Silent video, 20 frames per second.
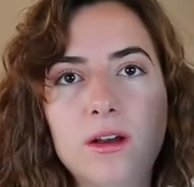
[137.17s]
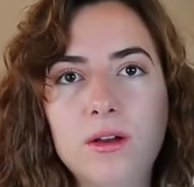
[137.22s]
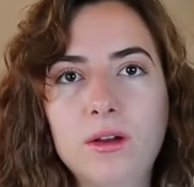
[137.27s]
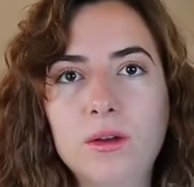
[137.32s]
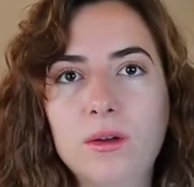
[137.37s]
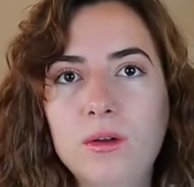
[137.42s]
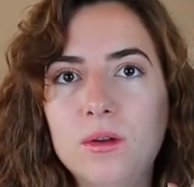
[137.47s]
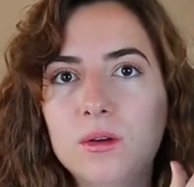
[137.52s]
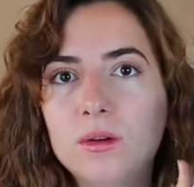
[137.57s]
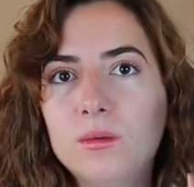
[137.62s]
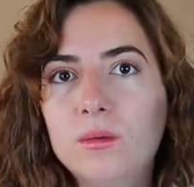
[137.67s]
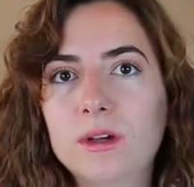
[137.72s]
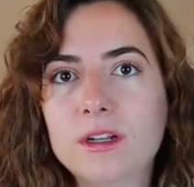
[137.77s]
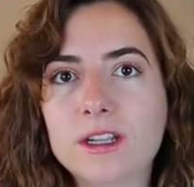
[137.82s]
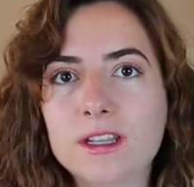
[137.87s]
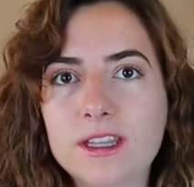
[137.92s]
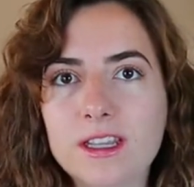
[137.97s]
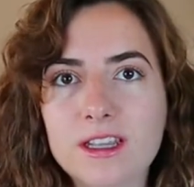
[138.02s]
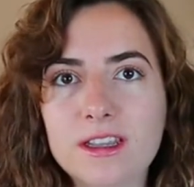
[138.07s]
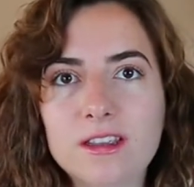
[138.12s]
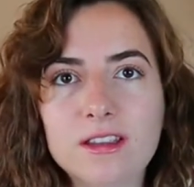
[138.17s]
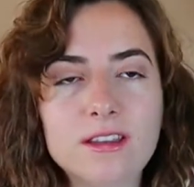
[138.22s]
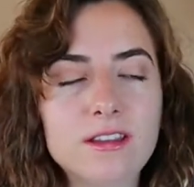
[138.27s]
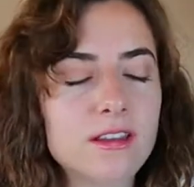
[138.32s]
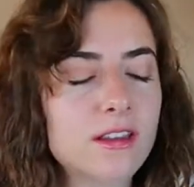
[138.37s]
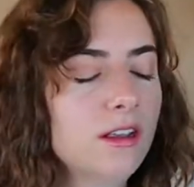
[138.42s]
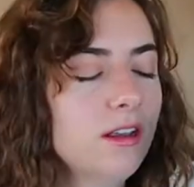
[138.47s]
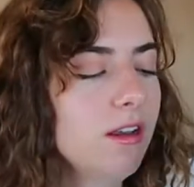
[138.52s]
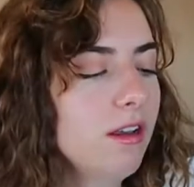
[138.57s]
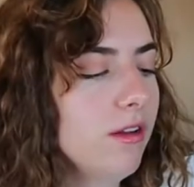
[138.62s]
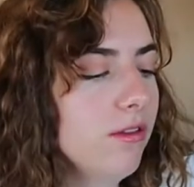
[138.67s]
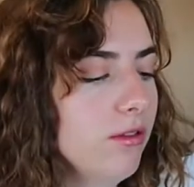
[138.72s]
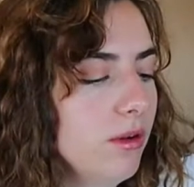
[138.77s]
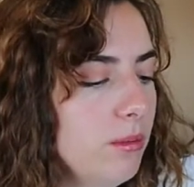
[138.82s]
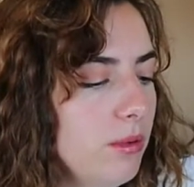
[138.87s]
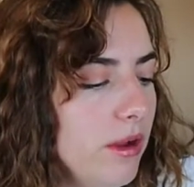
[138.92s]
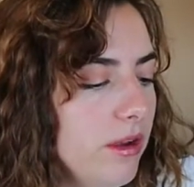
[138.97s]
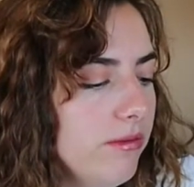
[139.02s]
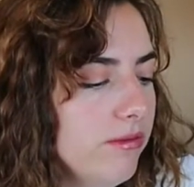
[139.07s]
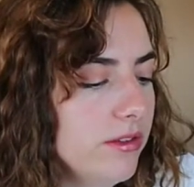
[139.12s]
a whole one of these for
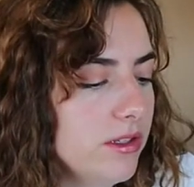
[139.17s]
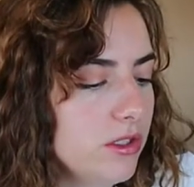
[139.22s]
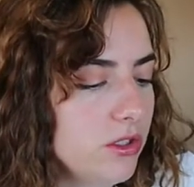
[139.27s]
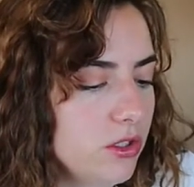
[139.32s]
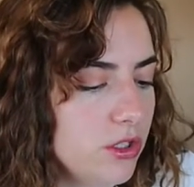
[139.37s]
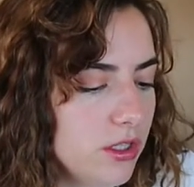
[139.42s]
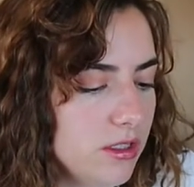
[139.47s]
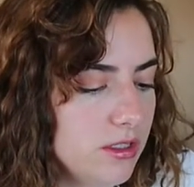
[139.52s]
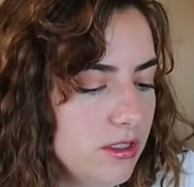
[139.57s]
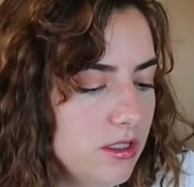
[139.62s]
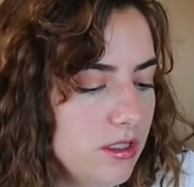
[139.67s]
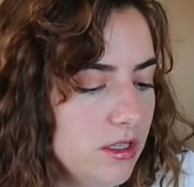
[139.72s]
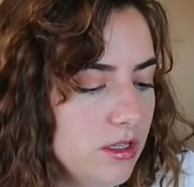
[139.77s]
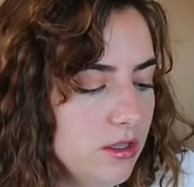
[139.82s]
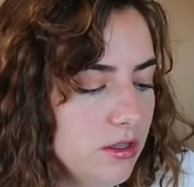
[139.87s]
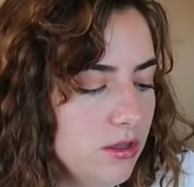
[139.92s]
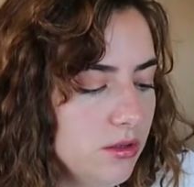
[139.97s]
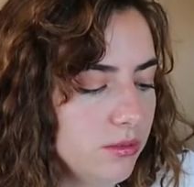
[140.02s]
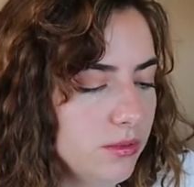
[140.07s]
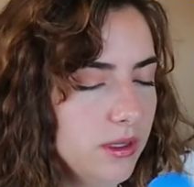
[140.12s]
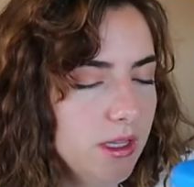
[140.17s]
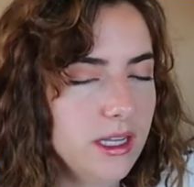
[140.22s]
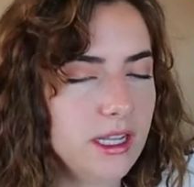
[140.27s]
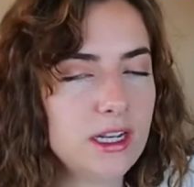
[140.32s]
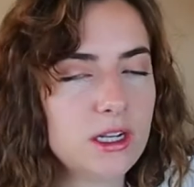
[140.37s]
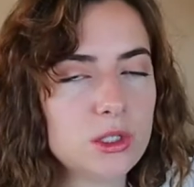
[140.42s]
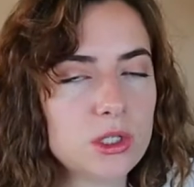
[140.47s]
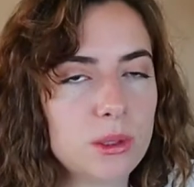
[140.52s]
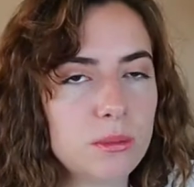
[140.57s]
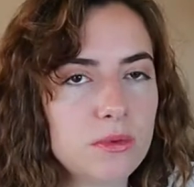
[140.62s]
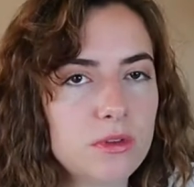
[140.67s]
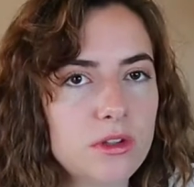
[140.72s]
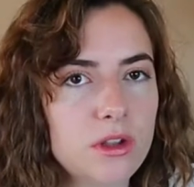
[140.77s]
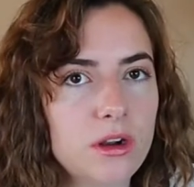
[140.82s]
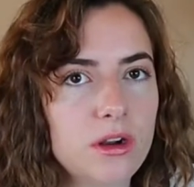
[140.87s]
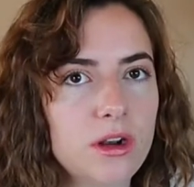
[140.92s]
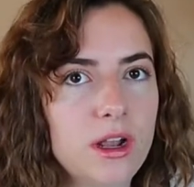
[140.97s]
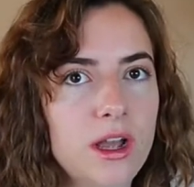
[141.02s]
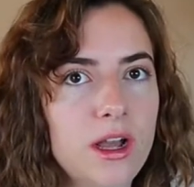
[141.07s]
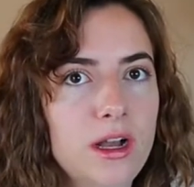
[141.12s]
breakfast just to really get a jump
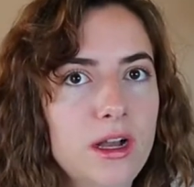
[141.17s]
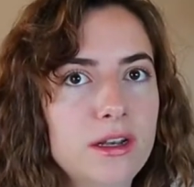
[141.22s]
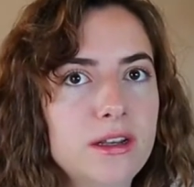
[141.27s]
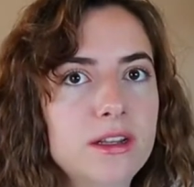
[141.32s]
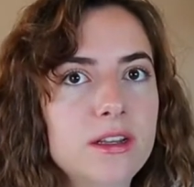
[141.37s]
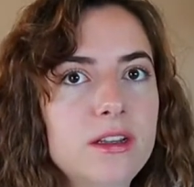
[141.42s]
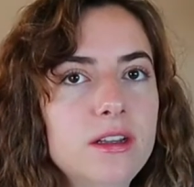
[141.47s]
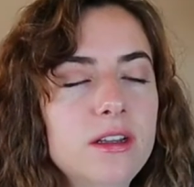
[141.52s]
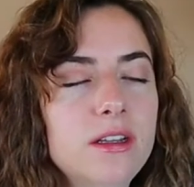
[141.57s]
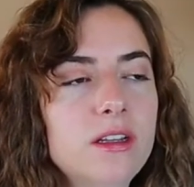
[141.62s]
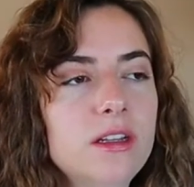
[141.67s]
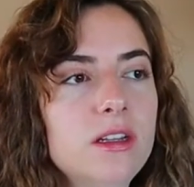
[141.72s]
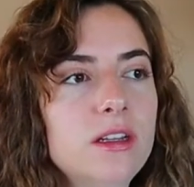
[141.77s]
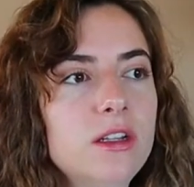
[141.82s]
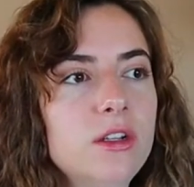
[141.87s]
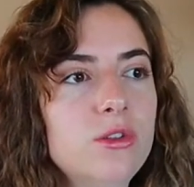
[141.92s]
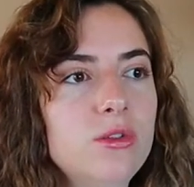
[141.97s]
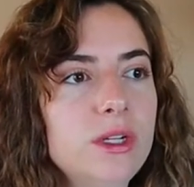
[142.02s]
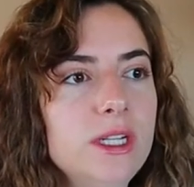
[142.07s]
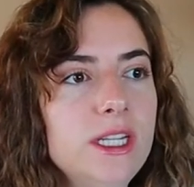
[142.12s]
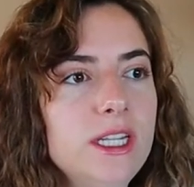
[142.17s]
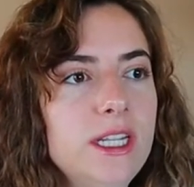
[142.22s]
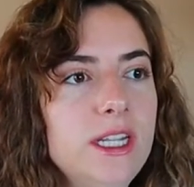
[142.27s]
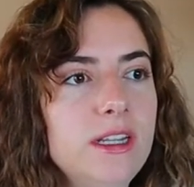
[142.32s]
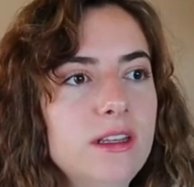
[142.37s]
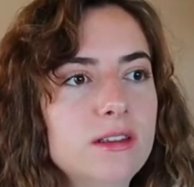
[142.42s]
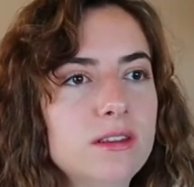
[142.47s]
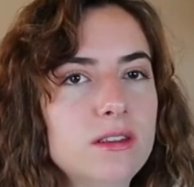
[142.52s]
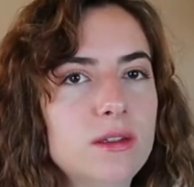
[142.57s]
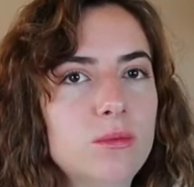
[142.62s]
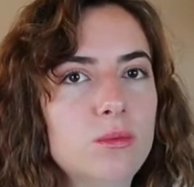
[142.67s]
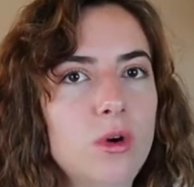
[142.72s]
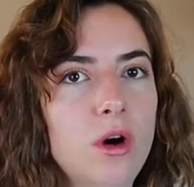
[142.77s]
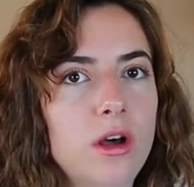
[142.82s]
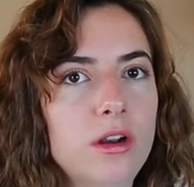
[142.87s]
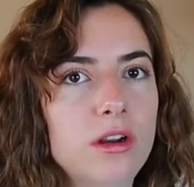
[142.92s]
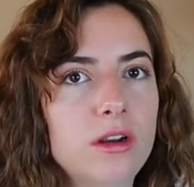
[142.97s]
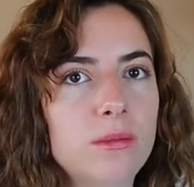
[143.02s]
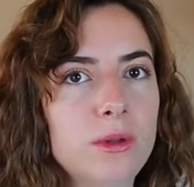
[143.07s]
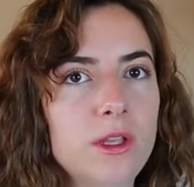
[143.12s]
start on drinking some
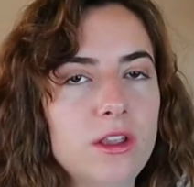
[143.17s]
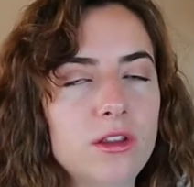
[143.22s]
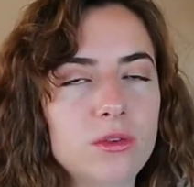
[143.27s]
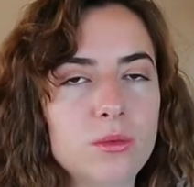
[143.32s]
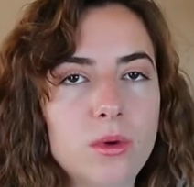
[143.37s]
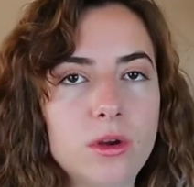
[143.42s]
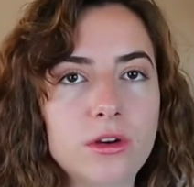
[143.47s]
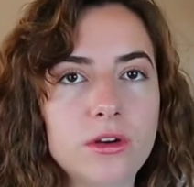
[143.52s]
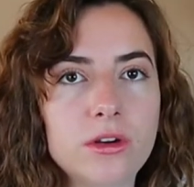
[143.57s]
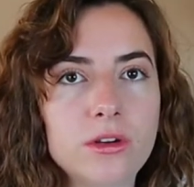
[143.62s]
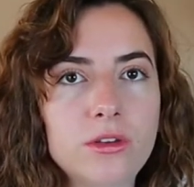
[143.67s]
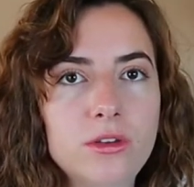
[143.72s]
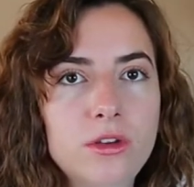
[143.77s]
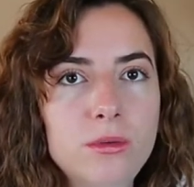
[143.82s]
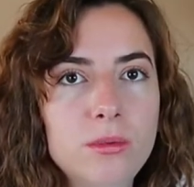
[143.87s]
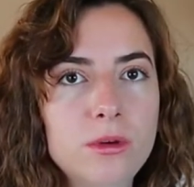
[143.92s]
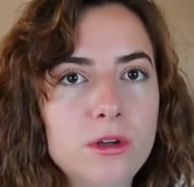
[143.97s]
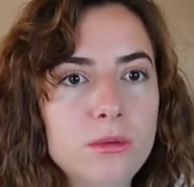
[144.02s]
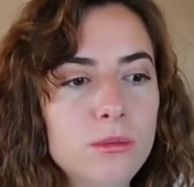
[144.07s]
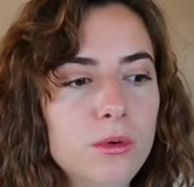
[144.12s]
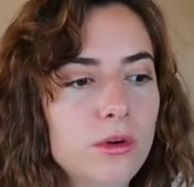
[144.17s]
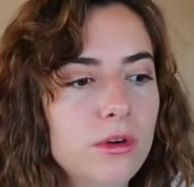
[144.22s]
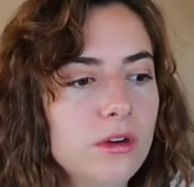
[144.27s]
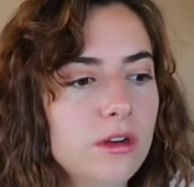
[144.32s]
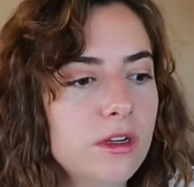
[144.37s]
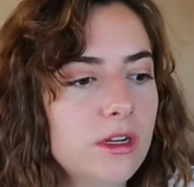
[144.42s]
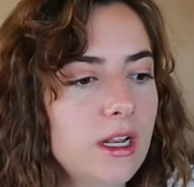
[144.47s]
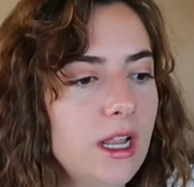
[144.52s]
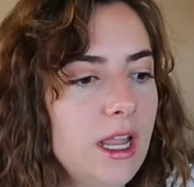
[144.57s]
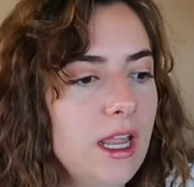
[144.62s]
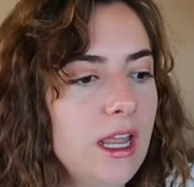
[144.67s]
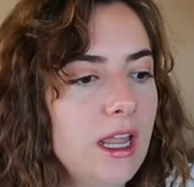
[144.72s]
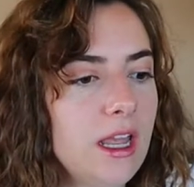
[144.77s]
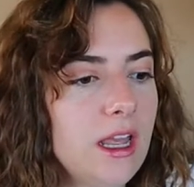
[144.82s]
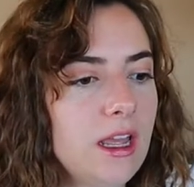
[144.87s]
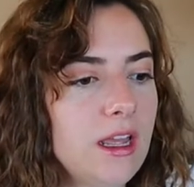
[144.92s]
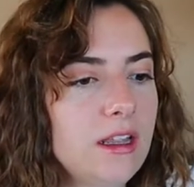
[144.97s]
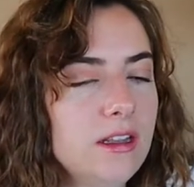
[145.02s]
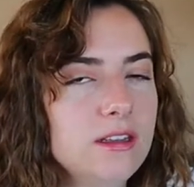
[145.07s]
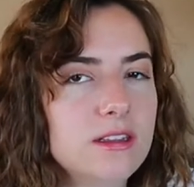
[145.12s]
water because water is super important
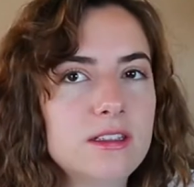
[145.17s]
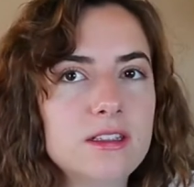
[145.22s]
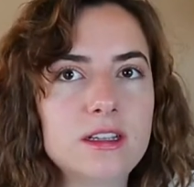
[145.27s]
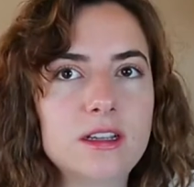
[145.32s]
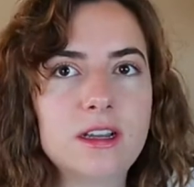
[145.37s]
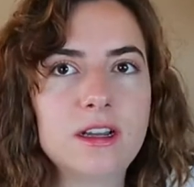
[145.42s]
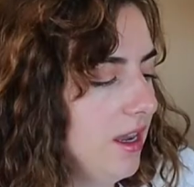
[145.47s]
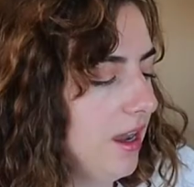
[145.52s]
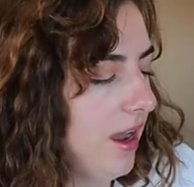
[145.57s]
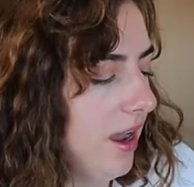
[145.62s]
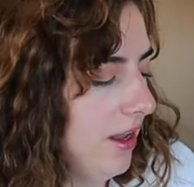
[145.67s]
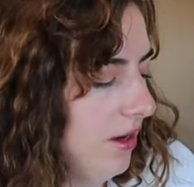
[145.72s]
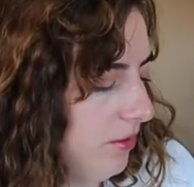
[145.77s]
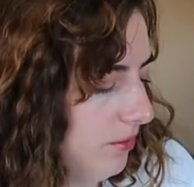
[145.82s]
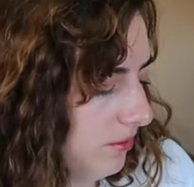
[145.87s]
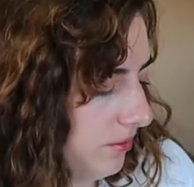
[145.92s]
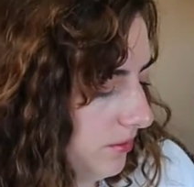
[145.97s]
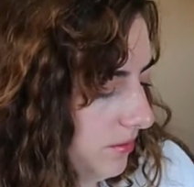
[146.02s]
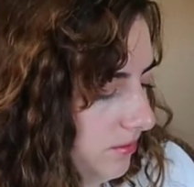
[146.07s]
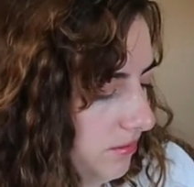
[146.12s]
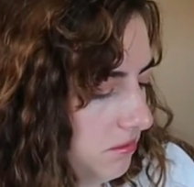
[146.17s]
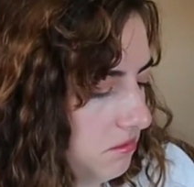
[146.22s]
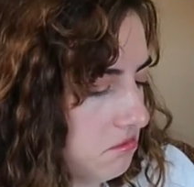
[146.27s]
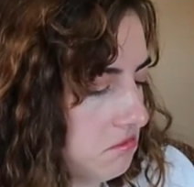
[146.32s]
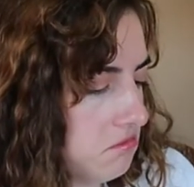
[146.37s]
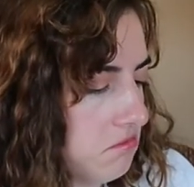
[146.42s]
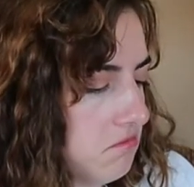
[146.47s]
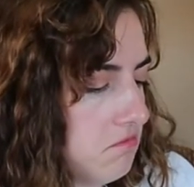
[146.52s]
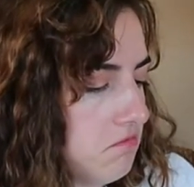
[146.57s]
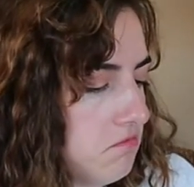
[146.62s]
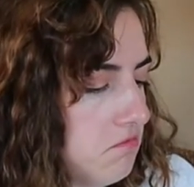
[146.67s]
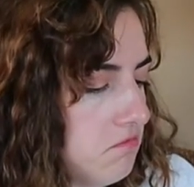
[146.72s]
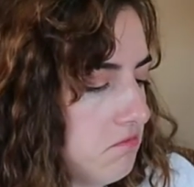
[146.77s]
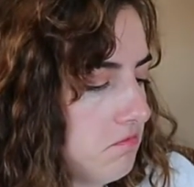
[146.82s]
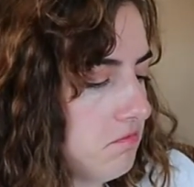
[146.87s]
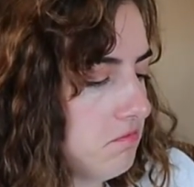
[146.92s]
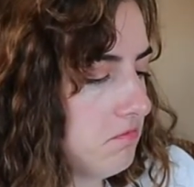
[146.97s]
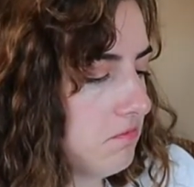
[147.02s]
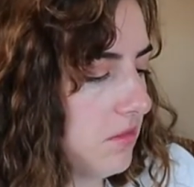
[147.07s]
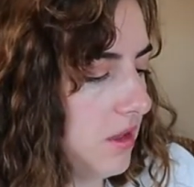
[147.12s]
and yeah I don't
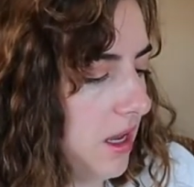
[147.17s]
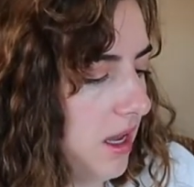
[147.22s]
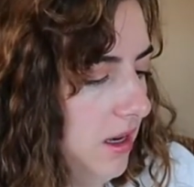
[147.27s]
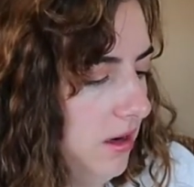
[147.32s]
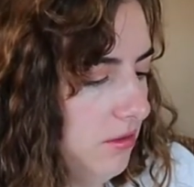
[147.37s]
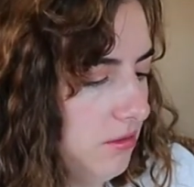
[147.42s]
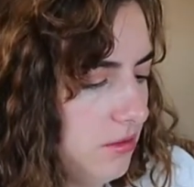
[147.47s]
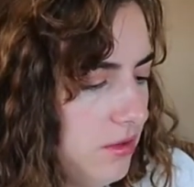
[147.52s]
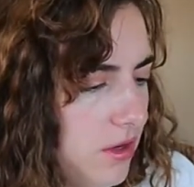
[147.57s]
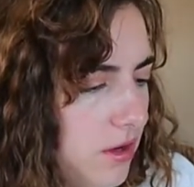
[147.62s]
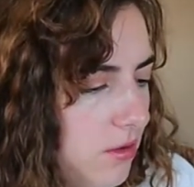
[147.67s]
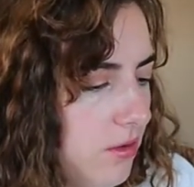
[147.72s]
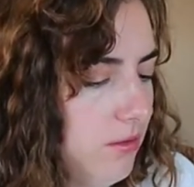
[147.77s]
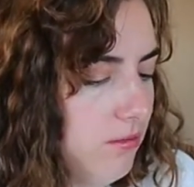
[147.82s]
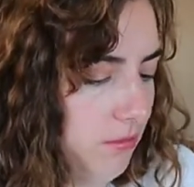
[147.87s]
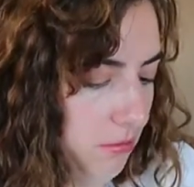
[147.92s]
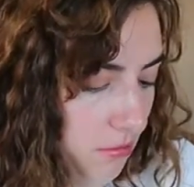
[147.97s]
I don't know